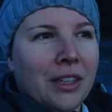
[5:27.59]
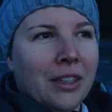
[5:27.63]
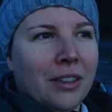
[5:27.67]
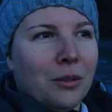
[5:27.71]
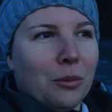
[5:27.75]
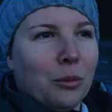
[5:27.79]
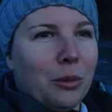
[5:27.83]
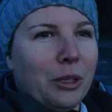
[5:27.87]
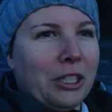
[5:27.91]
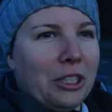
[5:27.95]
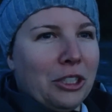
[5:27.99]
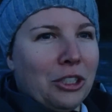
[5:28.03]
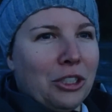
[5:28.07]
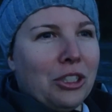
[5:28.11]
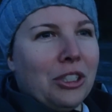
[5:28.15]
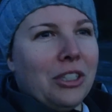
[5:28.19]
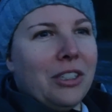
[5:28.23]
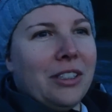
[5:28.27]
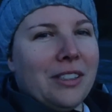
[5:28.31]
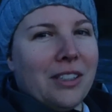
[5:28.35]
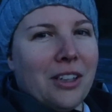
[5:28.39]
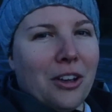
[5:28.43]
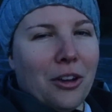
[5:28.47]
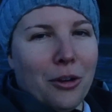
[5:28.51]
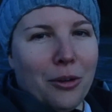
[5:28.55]
which
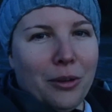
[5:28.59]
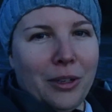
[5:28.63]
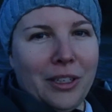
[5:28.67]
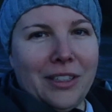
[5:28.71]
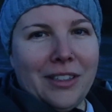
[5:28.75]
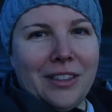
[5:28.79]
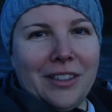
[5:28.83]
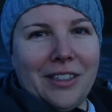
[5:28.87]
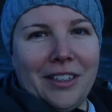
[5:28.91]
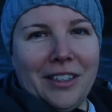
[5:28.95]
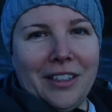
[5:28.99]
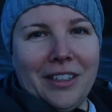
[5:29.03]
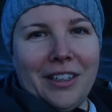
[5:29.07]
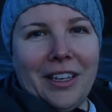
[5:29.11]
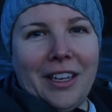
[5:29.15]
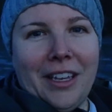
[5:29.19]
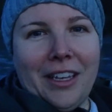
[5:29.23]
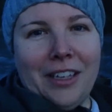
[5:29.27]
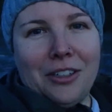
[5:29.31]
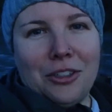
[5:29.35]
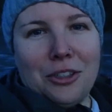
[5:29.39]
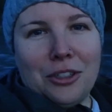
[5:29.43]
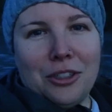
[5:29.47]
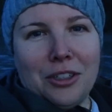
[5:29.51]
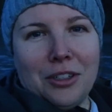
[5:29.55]
is always an
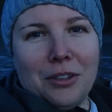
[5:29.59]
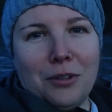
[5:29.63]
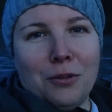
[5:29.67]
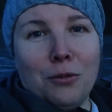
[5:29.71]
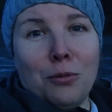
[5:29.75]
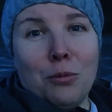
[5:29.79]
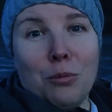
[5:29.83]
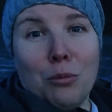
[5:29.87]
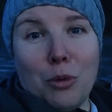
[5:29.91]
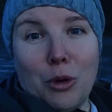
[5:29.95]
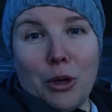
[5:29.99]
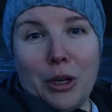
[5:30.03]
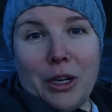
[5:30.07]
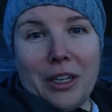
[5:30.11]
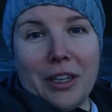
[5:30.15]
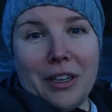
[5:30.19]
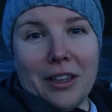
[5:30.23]
indication of morning